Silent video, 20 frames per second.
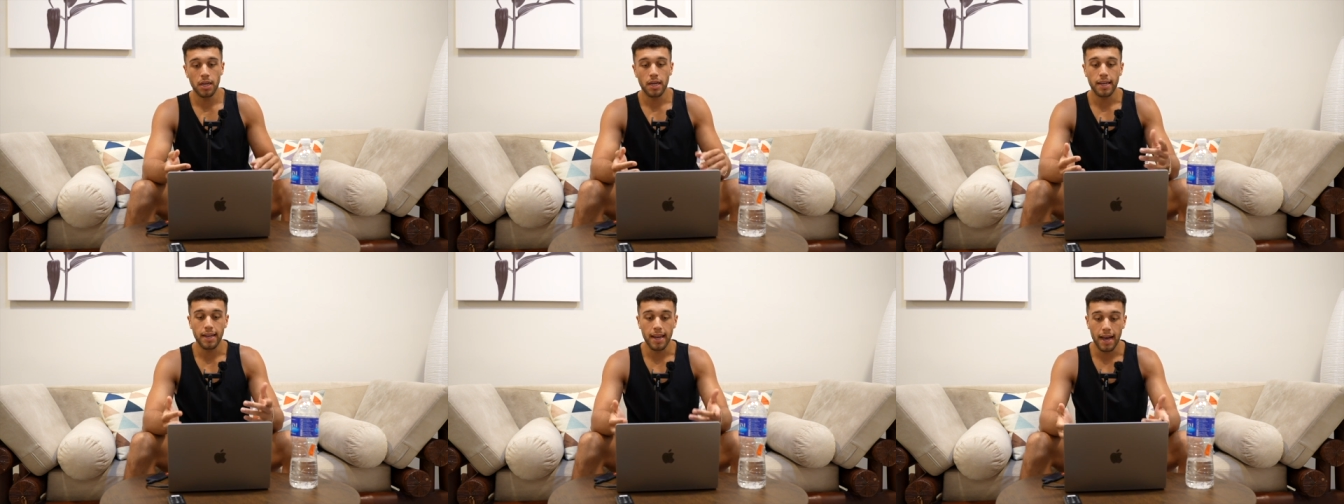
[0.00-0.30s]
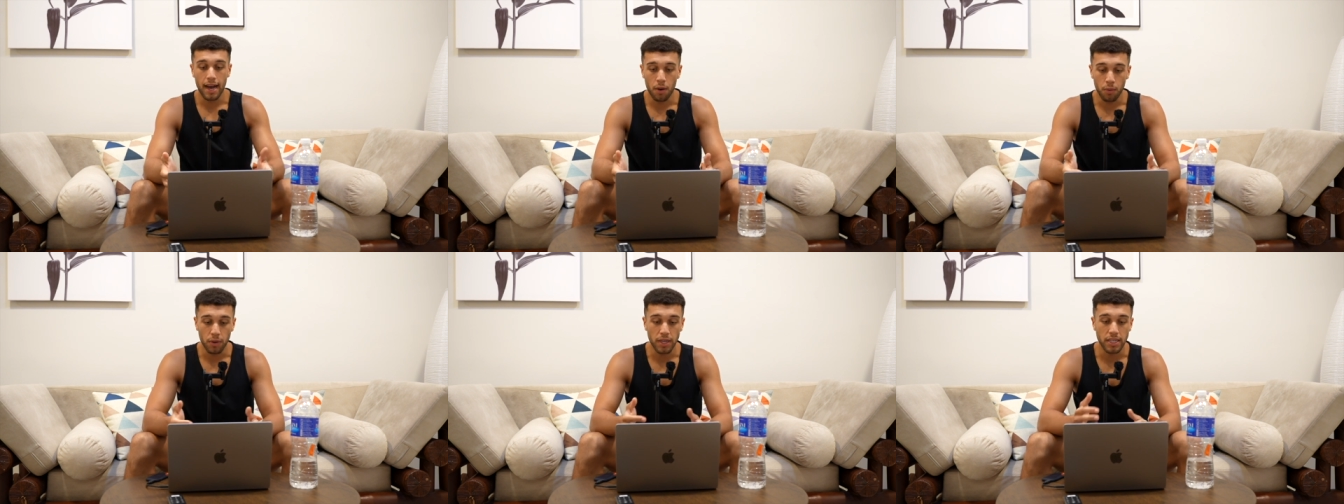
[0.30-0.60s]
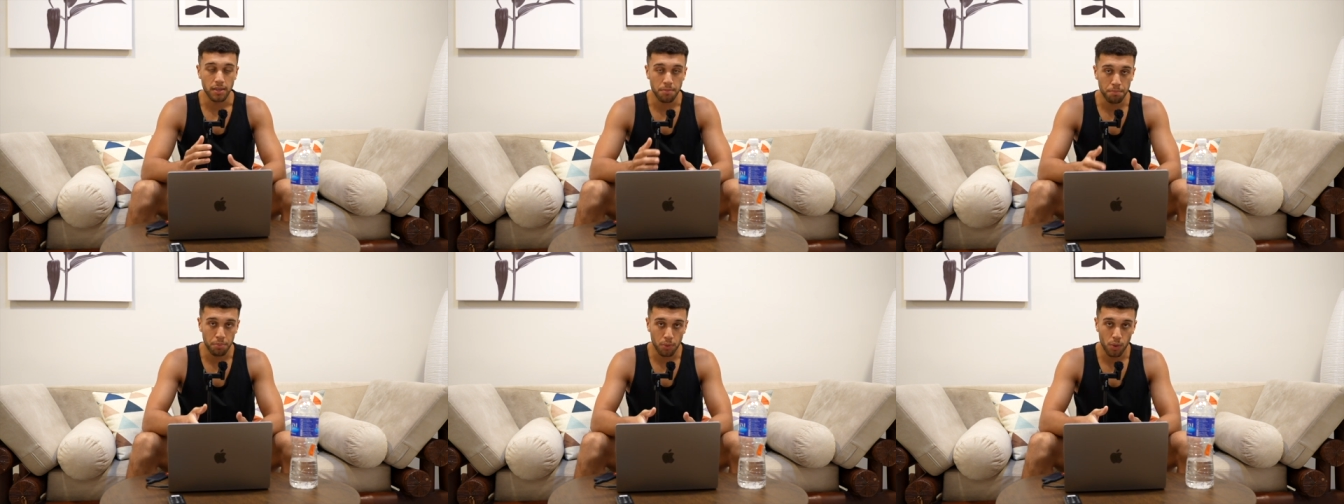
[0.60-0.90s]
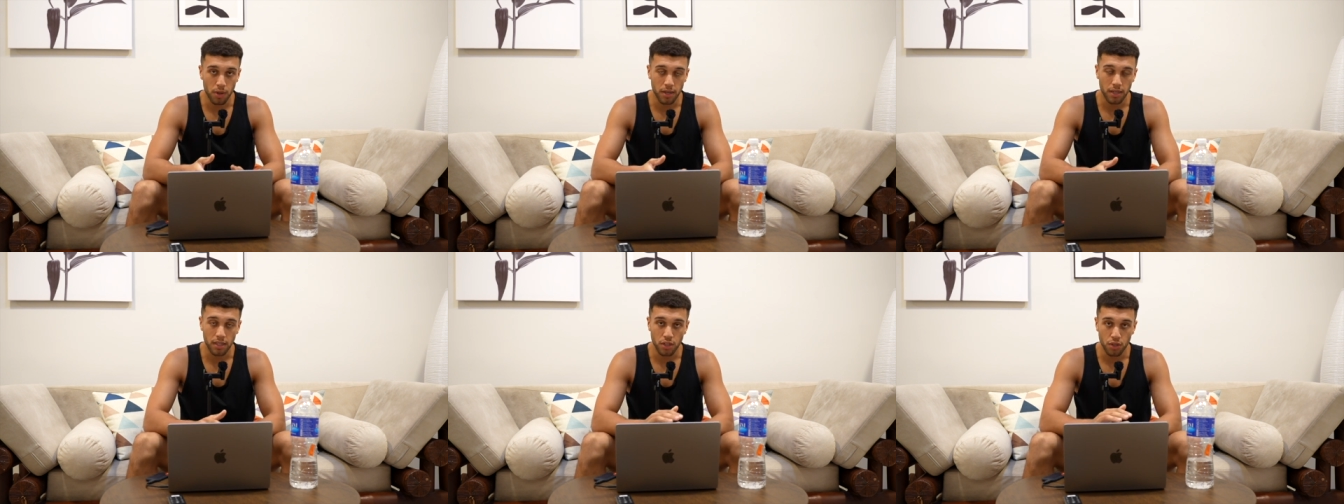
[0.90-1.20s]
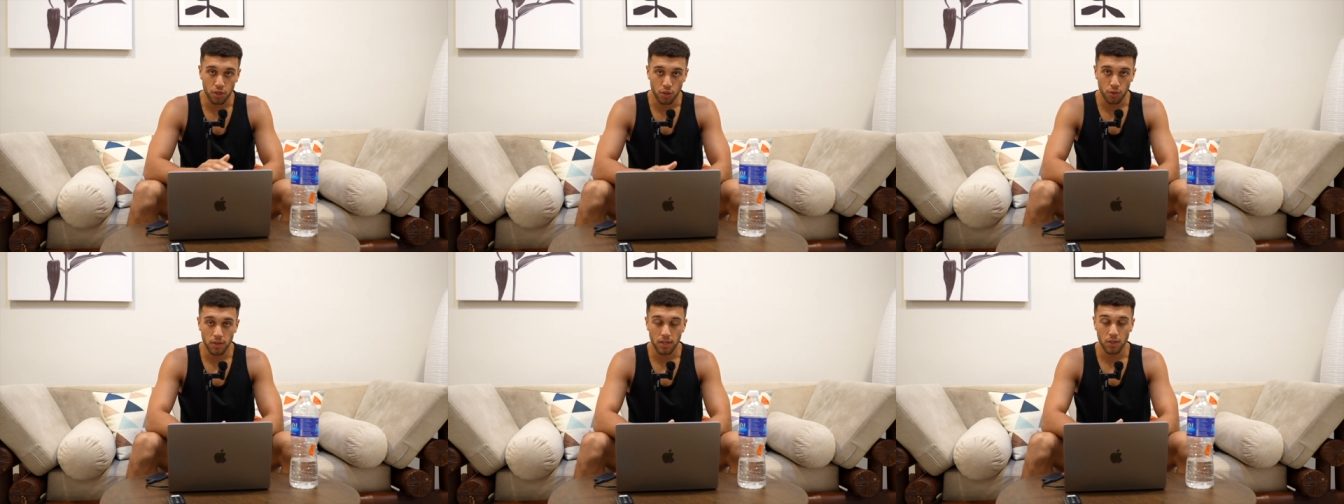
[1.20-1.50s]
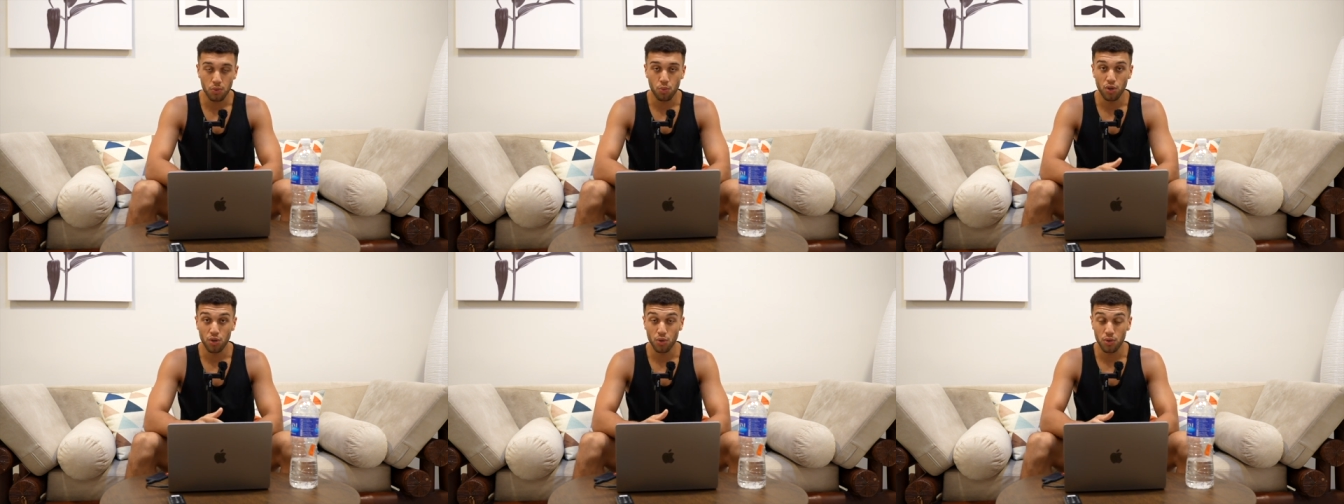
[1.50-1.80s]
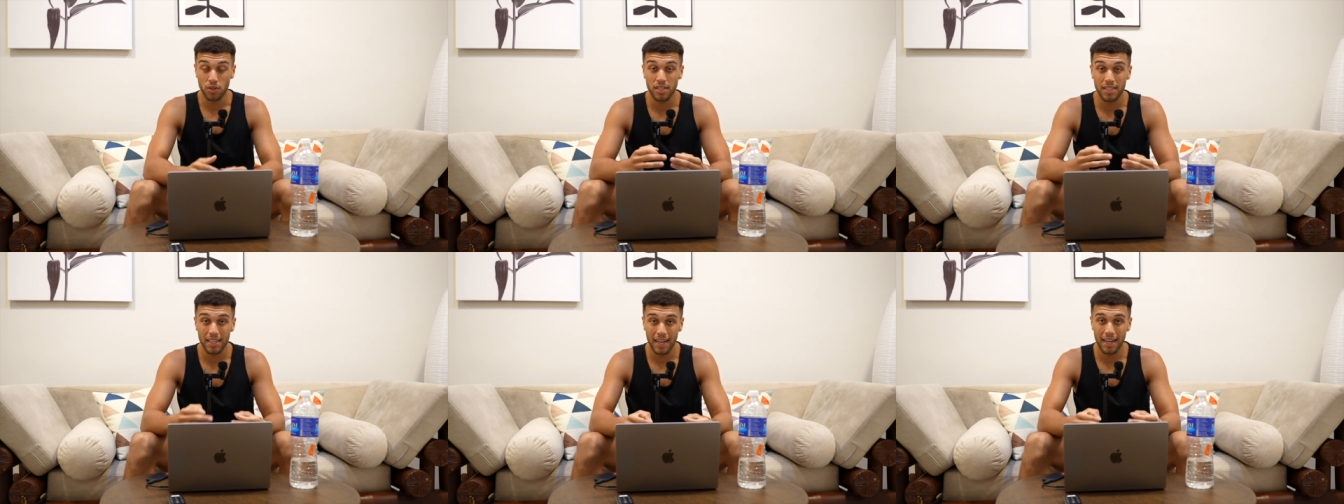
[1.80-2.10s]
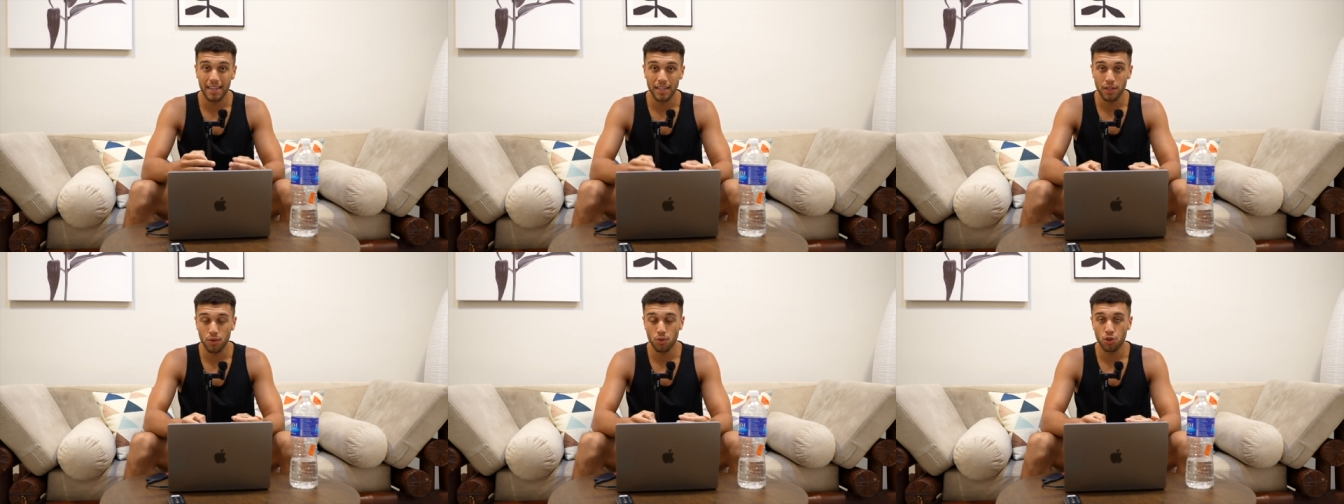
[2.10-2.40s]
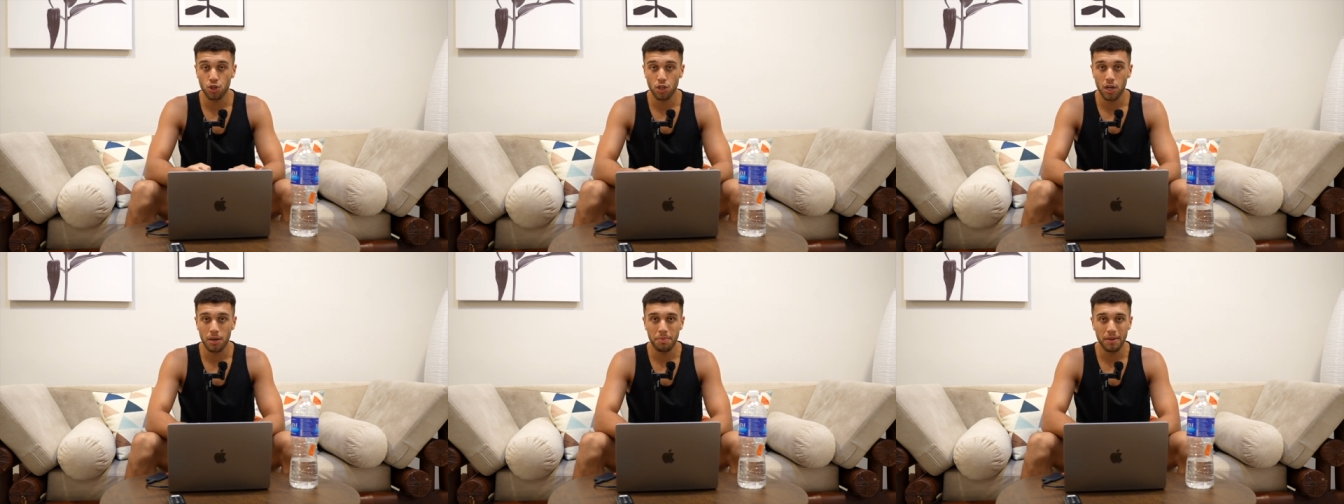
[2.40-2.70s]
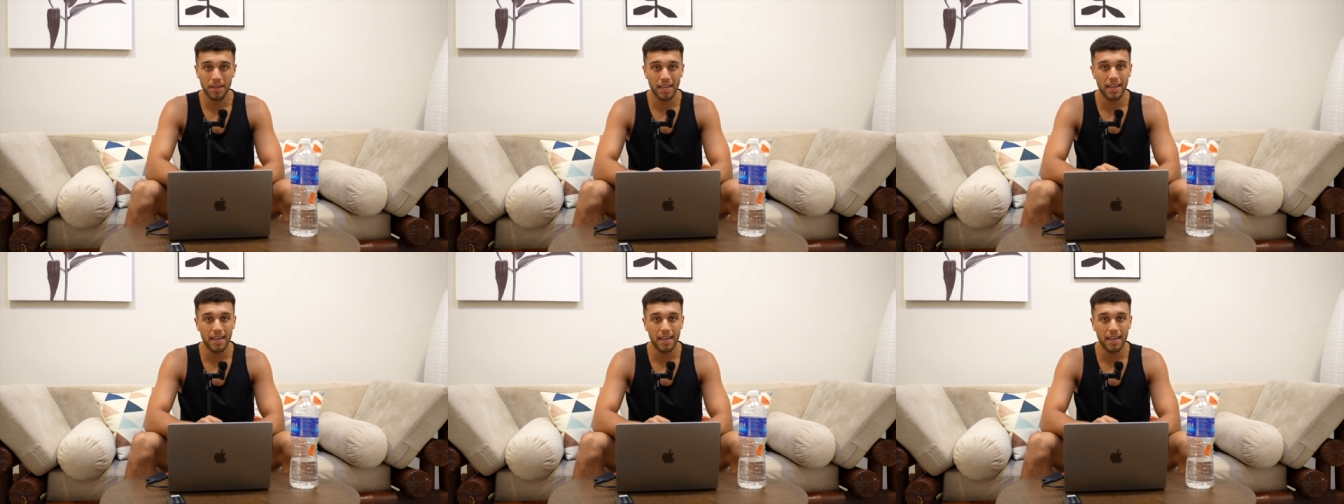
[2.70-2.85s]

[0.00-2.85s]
Now, it's important that you do this while you're still in your job.